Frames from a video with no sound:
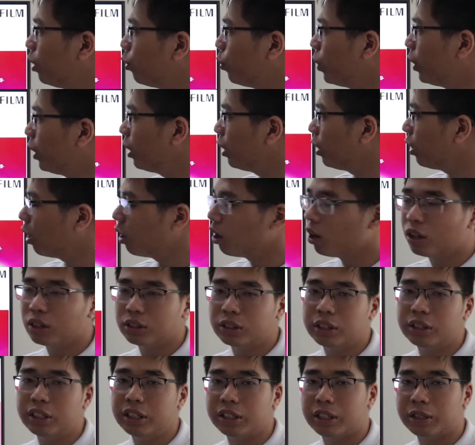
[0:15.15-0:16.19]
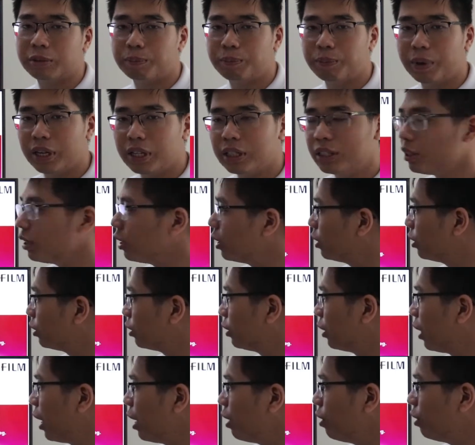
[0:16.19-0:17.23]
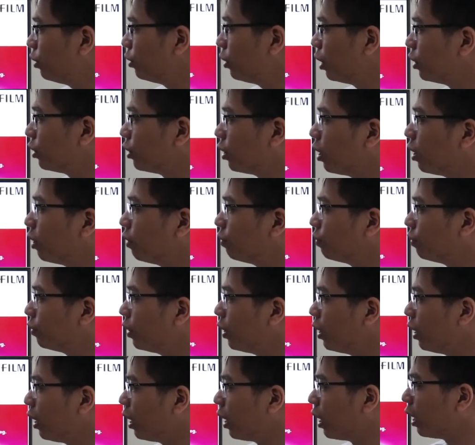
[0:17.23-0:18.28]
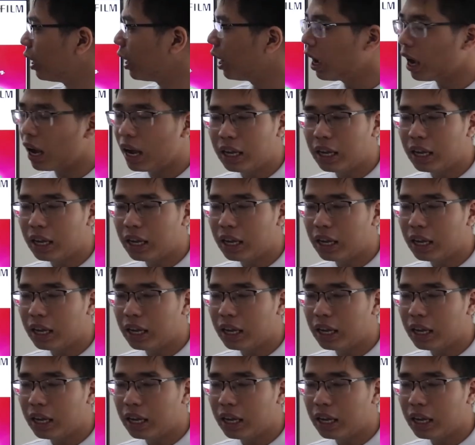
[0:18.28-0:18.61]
We can call it the precious heritage of uh,